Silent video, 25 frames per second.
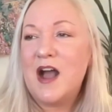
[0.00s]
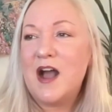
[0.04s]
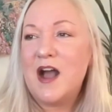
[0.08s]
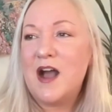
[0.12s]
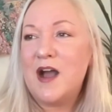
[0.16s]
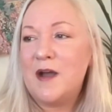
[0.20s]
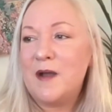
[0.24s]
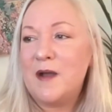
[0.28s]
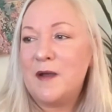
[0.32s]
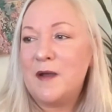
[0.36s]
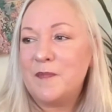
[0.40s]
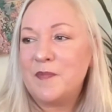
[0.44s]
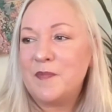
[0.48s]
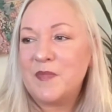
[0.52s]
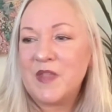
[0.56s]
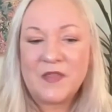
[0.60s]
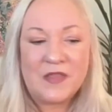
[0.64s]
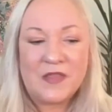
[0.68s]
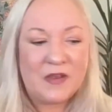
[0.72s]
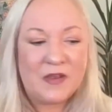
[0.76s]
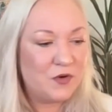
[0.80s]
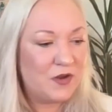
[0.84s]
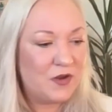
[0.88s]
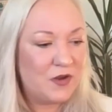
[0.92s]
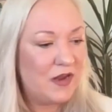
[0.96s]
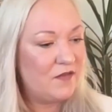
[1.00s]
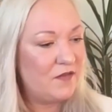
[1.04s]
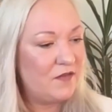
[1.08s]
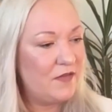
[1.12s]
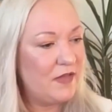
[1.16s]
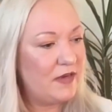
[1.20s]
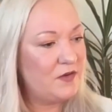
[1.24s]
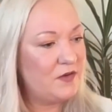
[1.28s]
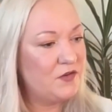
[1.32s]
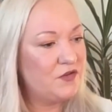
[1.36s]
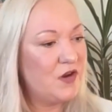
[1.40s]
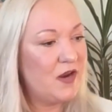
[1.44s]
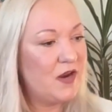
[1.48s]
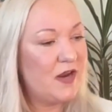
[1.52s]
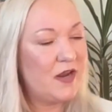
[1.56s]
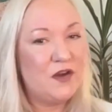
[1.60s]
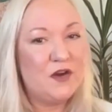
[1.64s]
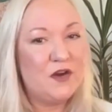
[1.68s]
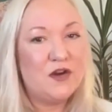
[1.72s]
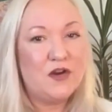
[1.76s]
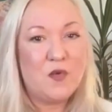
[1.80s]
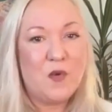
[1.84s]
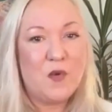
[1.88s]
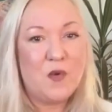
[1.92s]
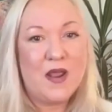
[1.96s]
And then we're kind of like trekking
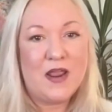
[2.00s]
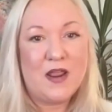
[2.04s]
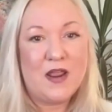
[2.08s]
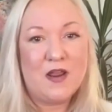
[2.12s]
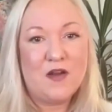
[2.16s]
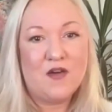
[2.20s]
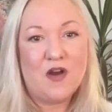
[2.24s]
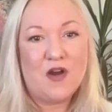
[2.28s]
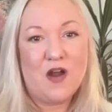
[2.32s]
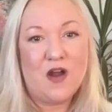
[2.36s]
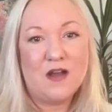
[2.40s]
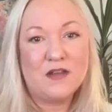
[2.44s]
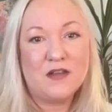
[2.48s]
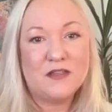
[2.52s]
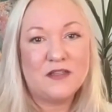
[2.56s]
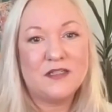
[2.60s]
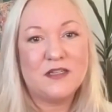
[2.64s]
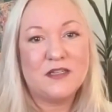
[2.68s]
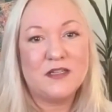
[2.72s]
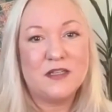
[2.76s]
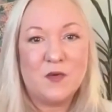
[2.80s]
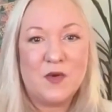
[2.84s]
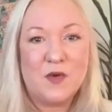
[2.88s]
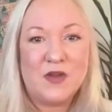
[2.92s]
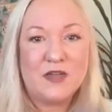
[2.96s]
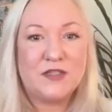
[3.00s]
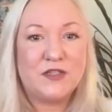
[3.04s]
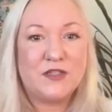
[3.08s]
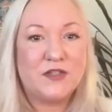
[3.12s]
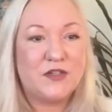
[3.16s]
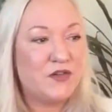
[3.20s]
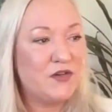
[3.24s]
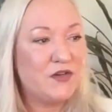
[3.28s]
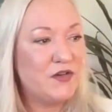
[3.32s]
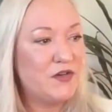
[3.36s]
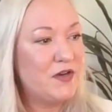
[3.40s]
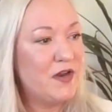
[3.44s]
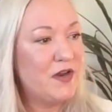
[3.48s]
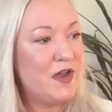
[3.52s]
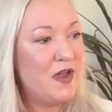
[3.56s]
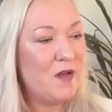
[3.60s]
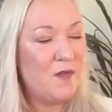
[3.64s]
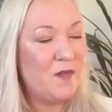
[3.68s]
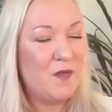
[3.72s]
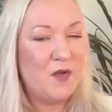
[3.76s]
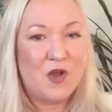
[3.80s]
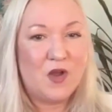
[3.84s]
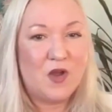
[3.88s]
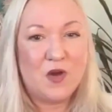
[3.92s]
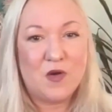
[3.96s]
our way across to the western
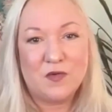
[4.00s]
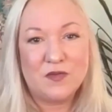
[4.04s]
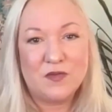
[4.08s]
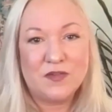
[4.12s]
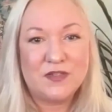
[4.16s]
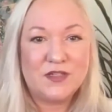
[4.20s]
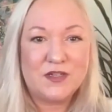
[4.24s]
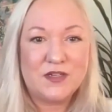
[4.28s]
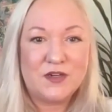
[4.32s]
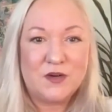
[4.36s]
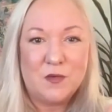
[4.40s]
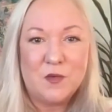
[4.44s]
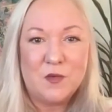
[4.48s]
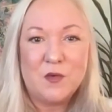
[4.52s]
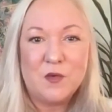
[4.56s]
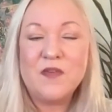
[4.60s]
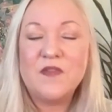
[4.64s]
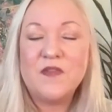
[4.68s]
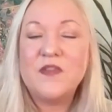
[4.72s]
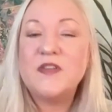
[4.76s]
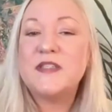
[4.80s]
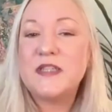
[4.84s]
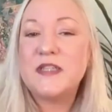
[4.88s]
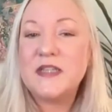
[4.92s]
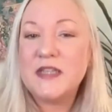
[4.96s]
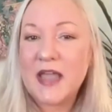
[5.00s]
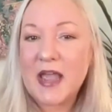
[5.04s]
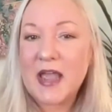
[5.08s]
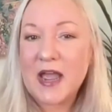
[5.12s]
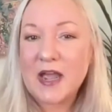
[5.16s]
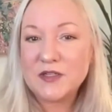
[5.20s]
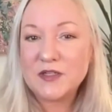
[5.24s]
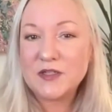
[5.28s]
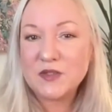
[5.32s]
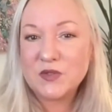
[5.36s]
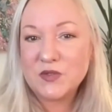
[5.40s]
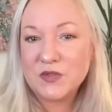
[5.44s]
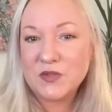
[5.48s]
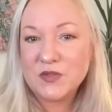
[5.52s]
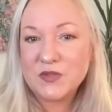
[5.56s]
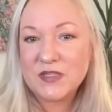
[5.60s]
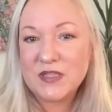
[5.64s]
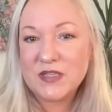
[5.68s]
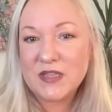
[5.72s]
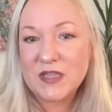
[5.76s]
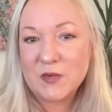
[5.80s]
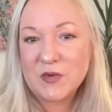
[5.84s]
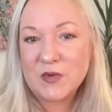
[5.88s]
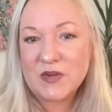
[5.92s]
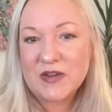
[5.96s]
coast. You know, we'll be visiting castles.
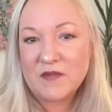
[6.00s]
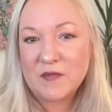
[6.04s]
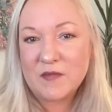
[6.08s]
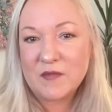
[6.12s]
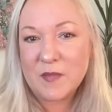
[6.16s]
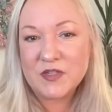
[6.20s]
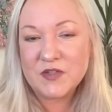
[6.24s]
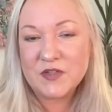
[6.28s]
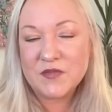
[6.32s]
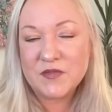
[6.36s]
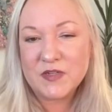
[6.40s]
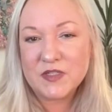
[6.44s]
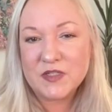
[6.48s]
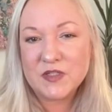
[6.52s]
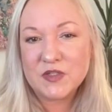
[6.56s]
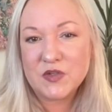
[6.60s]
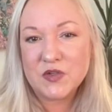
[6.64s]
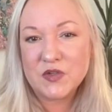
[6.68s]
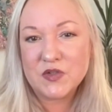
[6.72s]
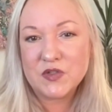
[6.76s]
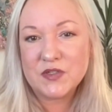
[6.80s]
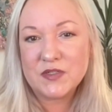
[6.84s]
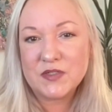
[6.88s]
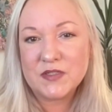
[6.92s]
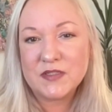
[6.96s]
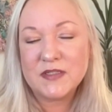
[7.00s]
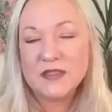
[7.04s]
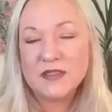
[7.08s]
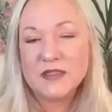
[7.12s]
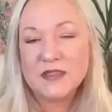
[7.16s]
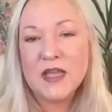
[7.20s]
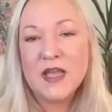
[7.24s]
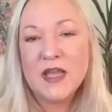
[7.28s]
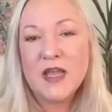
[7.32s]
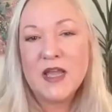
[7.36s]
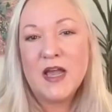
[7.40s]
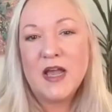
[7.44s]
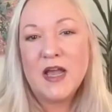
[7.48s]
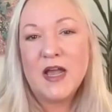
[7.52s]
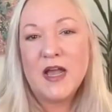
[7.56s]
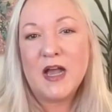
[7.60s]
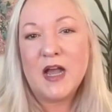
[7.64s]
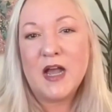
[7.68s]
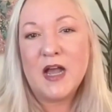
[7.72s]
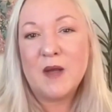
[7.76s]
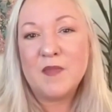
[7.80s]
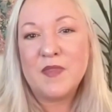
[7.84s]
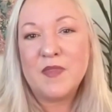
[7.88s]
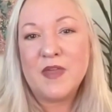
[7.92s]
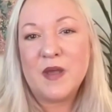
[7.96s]
I think we have a bunch of excursions
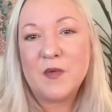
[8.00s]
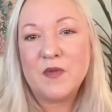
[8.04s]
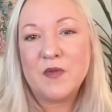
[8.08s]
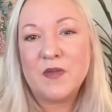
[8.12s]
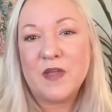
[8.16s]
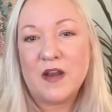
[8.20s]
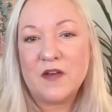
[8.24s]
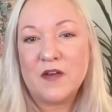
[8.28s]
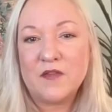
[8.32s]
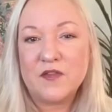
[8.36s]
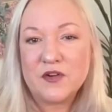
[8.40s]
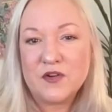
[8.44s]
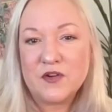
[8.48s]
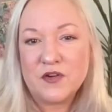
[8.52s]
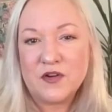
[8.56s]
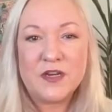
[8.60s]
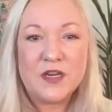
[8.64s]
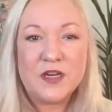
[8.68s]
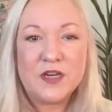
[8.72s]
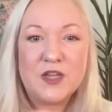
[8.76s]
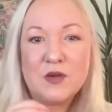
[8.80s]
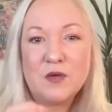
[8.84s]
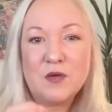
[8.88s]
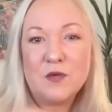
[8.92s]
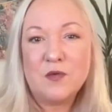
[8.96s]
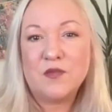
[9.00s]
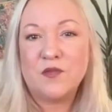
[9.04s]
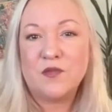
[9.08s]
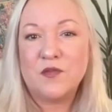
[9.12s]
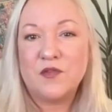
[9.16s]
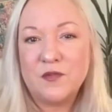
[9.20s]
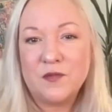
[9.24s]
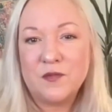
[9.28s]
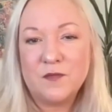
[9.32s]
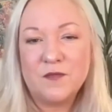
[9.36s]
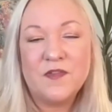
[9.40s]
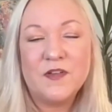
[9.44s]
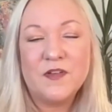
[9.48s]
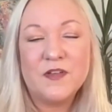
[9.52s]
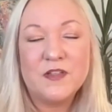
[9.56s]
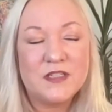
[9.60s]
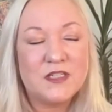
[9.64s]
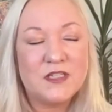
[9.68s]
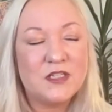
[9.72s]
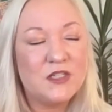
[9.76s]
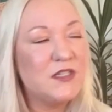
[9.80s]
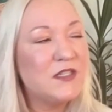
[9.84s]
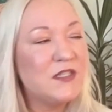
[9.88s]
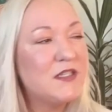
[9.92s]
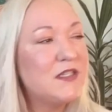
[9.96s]
that we kind of are in queue,
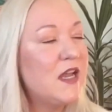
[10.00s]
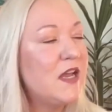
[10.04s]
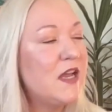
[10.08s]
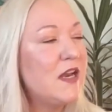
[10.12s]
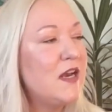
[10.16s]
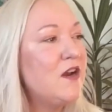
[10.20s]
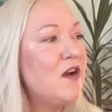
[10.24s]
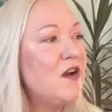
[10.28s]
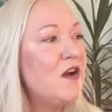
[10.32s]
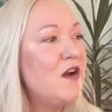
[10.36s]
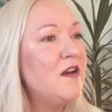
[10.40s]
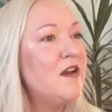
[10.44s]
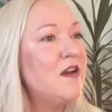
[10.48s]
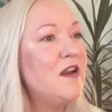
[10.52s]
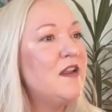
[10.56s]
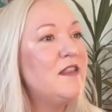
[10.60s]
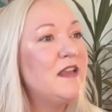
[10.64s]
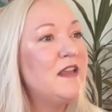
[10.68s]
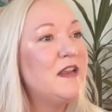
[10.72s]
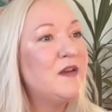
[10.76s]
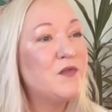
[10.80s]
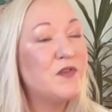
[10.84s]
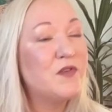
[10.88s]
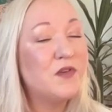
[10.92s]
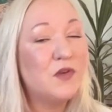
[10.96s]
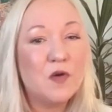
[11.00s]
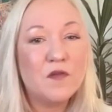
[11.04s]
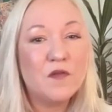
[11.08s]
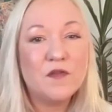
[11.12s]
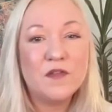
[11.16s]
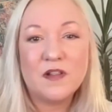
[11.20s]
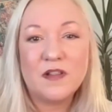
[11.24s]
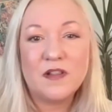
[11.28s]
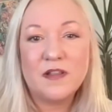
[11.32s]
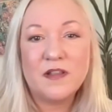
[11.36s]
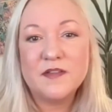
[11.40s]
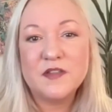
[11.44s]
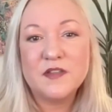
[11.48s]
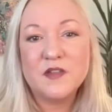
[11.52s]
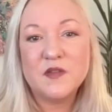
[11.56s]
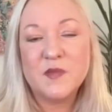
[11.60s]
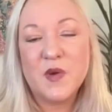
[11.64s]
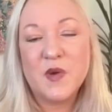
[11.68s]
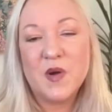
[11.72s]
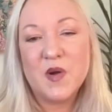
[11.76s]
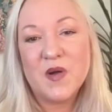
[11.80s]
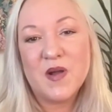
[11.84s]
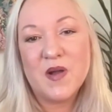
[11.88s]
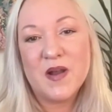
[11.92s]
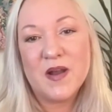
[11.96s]
still deciding on. And then we're gonna go over the cliffs of
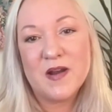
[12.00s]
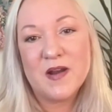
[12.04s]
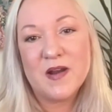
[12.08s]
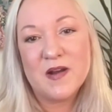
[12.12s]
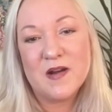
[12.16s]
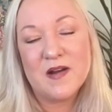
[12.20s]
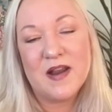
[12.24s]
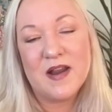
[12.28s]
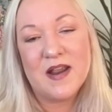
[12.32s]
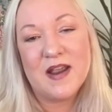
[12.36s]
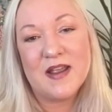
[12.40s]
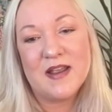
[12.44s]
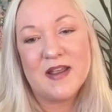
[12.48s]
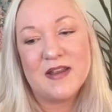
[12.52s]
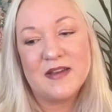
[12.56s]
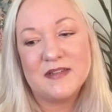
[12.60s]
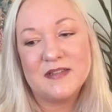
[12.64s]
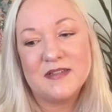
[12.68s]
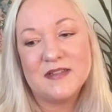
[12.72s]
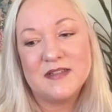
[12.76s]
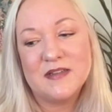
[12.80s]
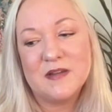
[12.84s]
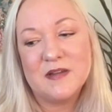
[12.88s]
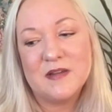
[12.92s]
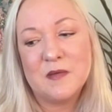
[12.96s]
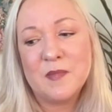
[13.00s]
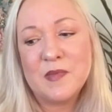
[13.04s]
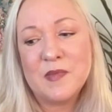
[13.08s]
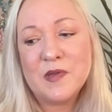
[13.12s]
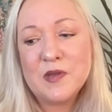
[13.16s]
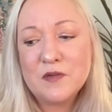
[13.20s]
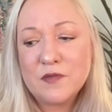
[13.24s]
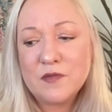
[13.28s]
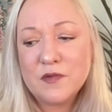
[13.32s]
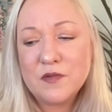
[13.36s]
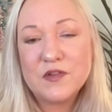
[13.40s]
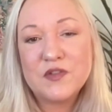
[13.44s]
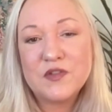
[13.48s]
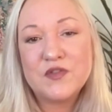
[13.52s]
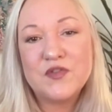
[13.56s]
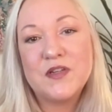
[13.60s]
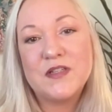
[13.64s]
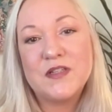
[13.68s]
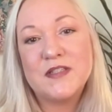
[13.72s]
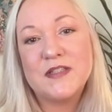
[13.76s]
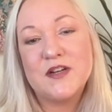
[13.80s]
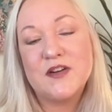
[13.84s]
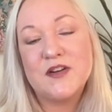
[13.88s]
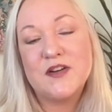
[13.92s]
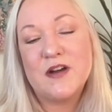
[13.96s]
Moher and a beautiful
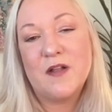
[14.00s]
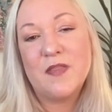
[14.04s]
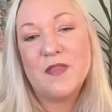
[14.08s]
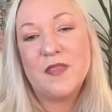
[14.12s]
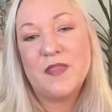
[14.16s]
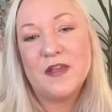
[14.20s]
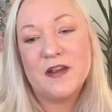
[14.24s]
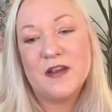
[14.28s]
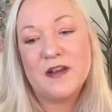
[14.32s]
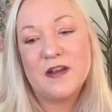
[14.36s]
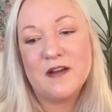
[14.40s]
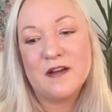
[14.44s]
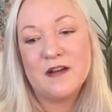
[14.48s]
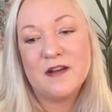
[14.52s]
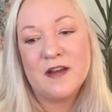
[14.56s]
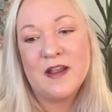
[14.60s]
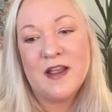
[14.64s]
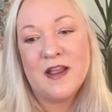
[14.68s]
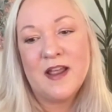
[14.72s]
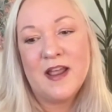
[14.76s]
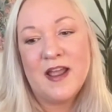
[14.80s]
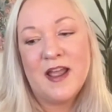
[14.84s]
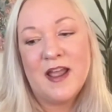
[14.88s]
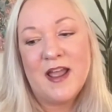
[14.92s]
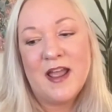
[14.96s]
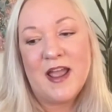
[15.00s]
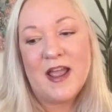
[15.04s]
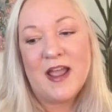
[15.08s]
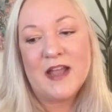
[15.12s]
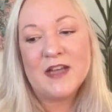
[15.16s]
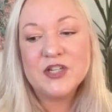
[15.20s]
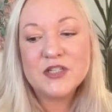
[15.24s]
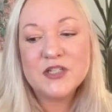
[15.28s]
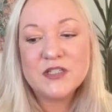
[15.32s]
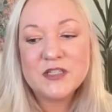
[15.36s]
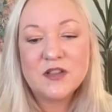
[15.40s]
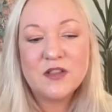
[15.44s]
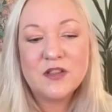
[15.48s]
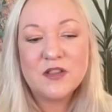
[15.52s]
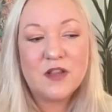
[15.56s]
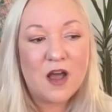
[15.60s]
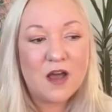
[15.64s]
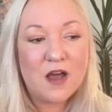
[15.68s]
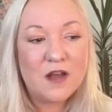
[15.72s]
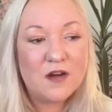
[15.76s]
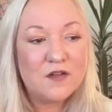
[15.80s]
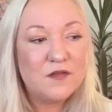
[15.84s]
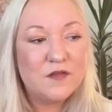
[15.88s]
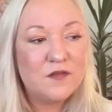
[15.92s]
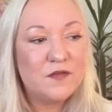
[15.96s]
retreat center out there, and just a
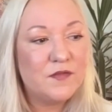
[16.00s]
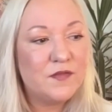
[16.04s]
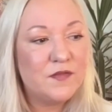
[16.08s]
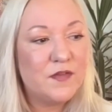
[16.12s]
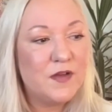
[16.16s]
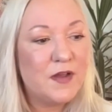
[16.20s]
lot of